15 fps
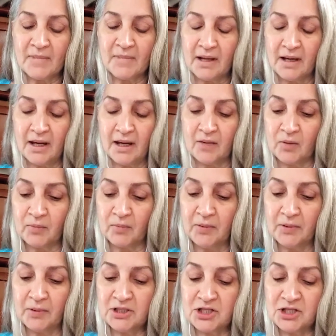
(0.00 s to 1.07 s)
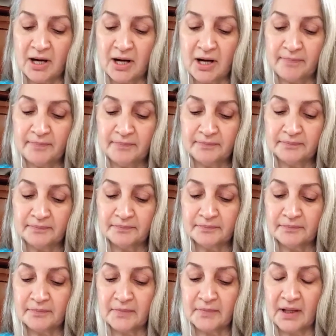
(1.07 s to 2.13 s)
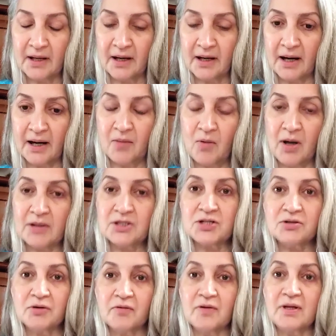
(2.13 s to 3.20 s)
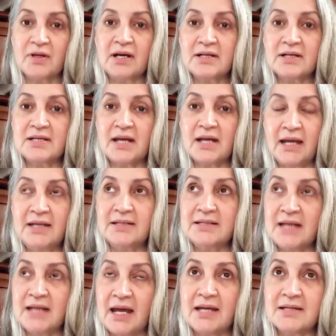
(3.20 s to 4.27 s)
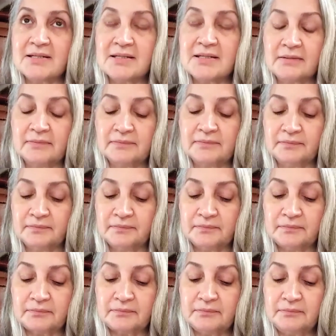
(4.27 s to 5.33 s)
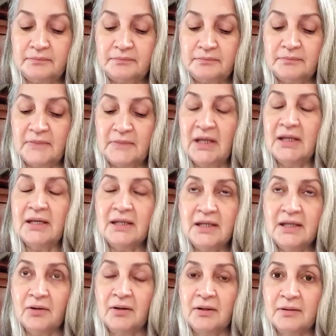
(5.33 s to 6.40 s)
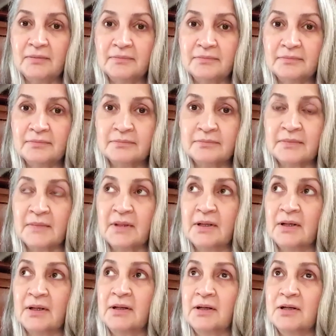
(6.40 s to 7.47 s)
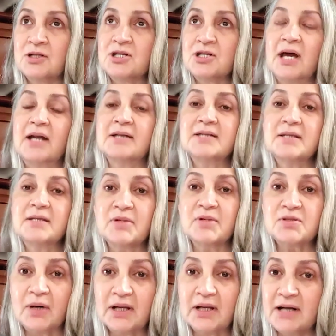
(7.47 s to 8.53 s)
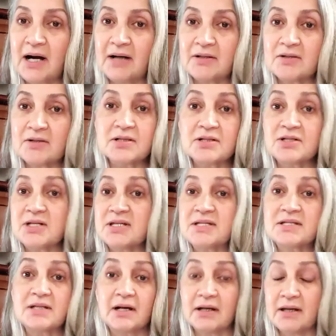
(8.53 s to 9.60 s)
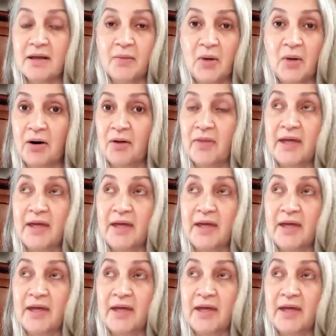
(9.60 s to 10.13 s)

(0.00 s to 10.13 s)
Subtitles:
And when we were in shop, I watched her over the next 8 days heal. She had a team of 20 doctors and she stunned them all.